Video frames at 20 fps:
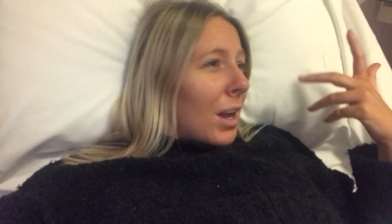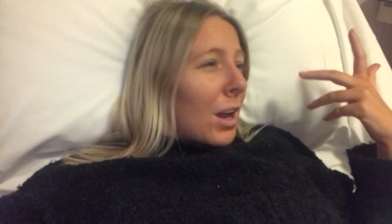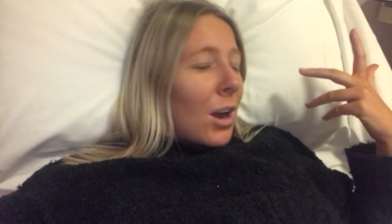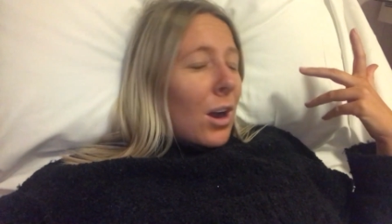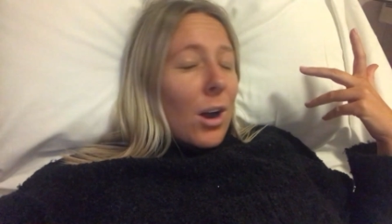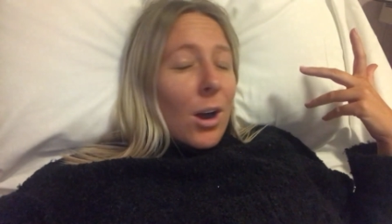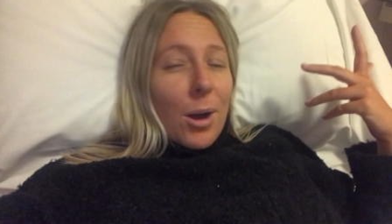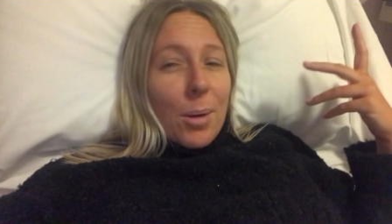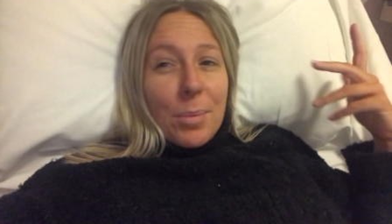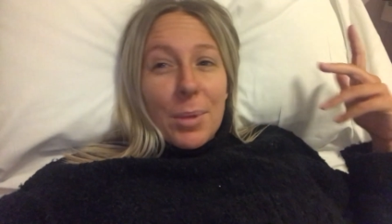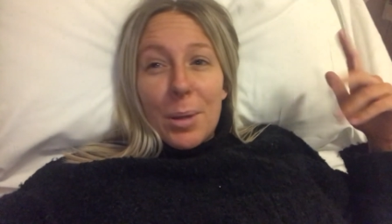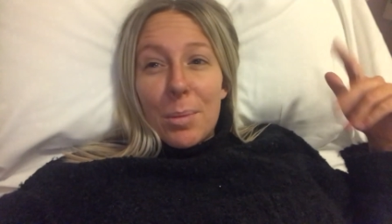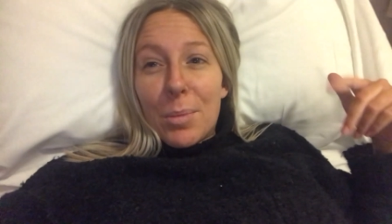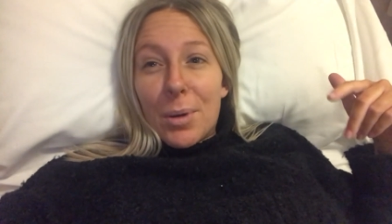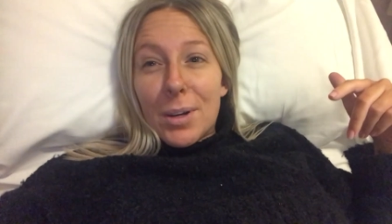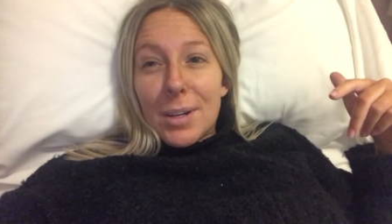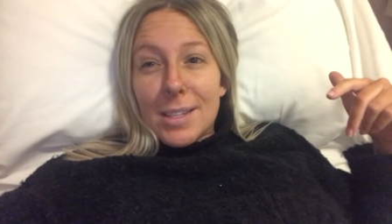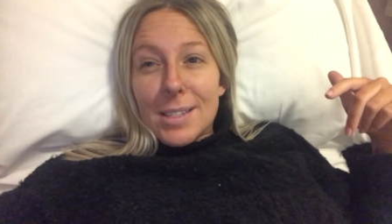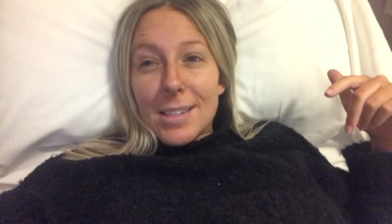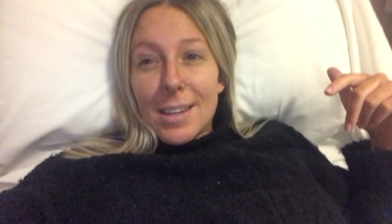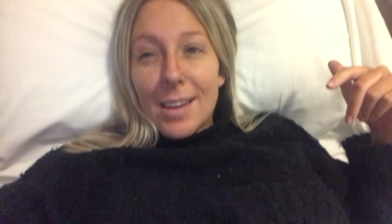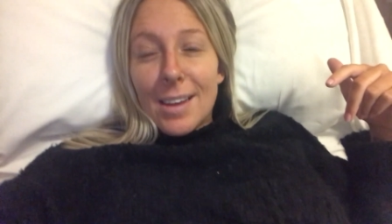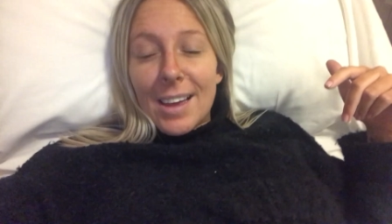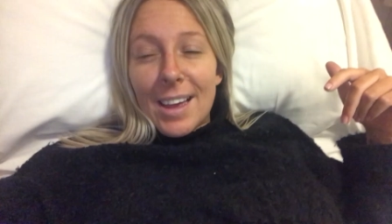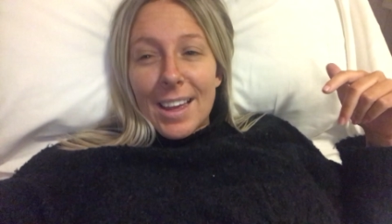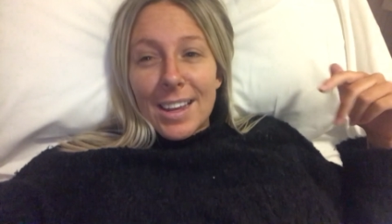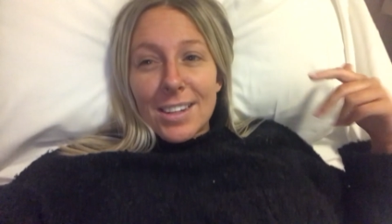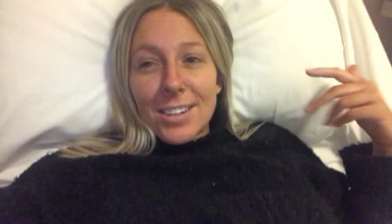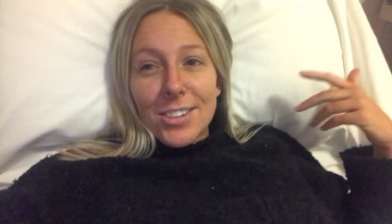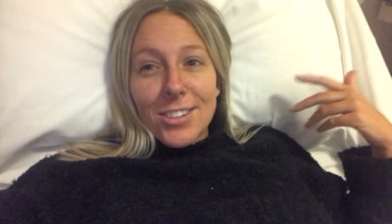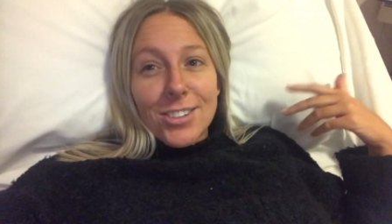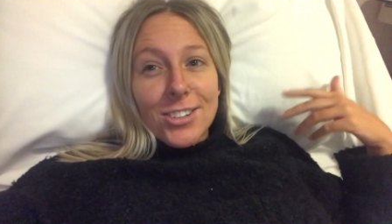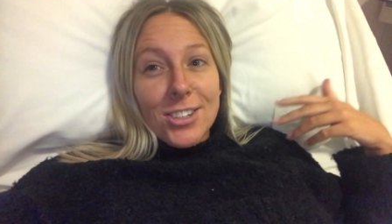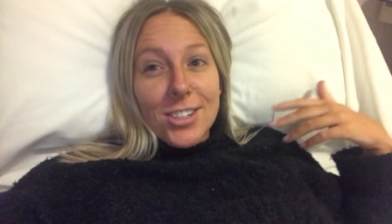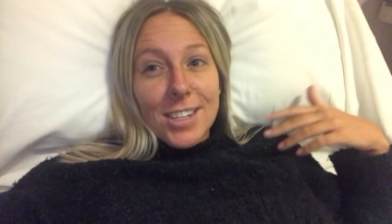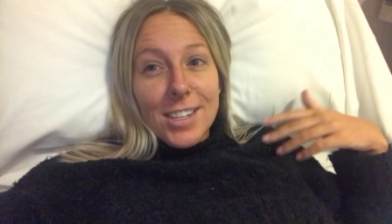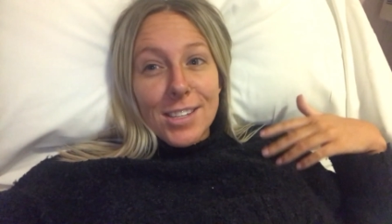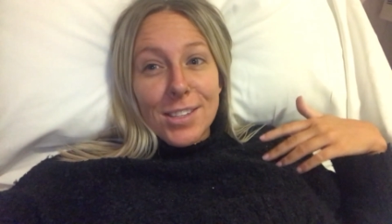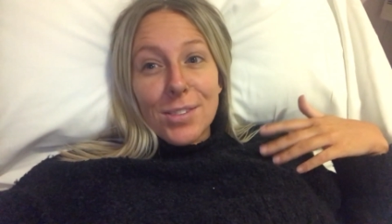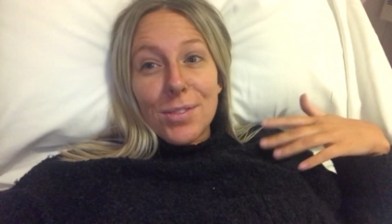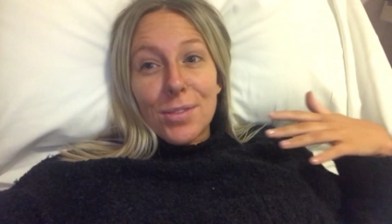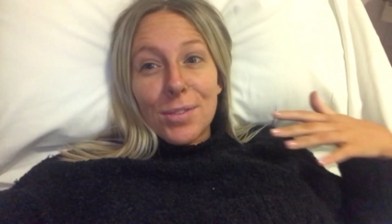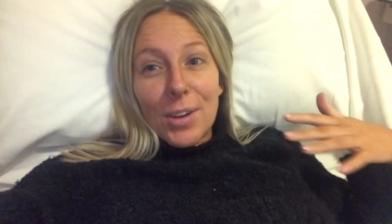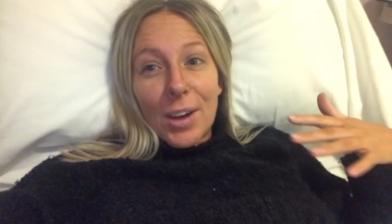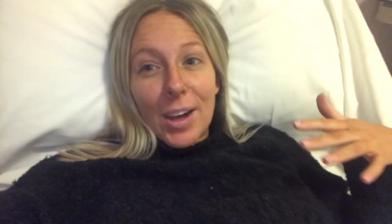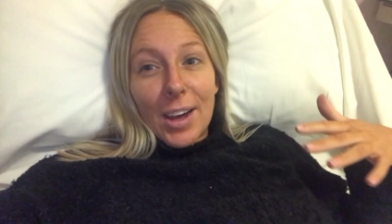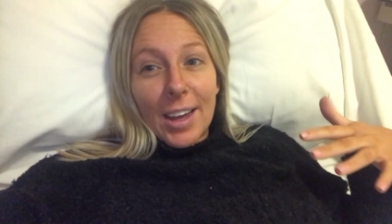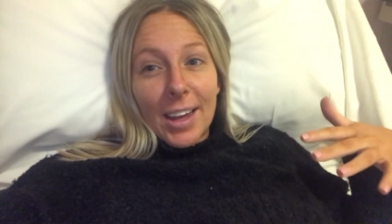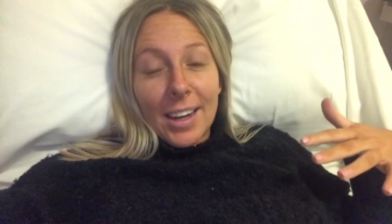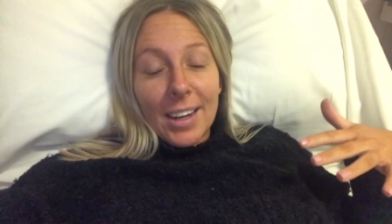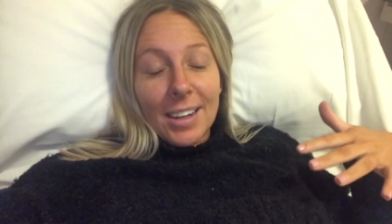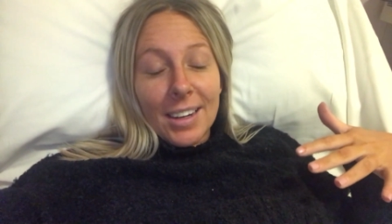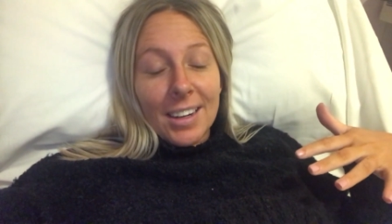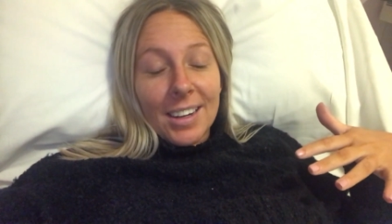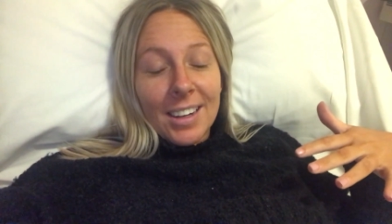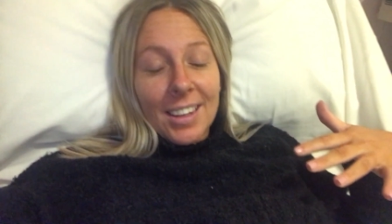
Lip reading: heartbeat monitor, and she's fine.